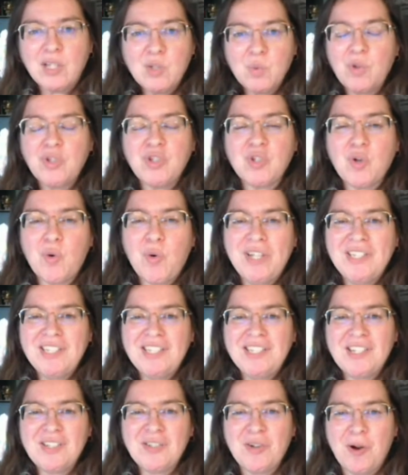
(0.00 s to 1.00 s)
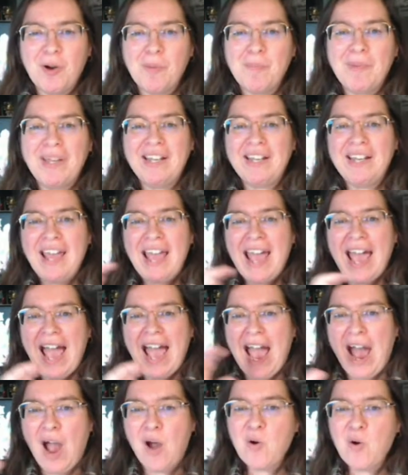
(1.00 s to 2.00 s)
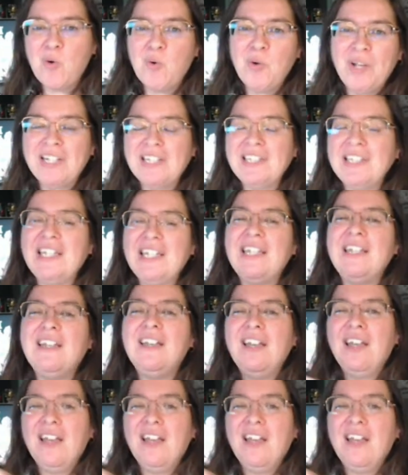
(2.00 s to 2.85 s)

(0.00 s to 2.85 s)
what's going to determine how quickly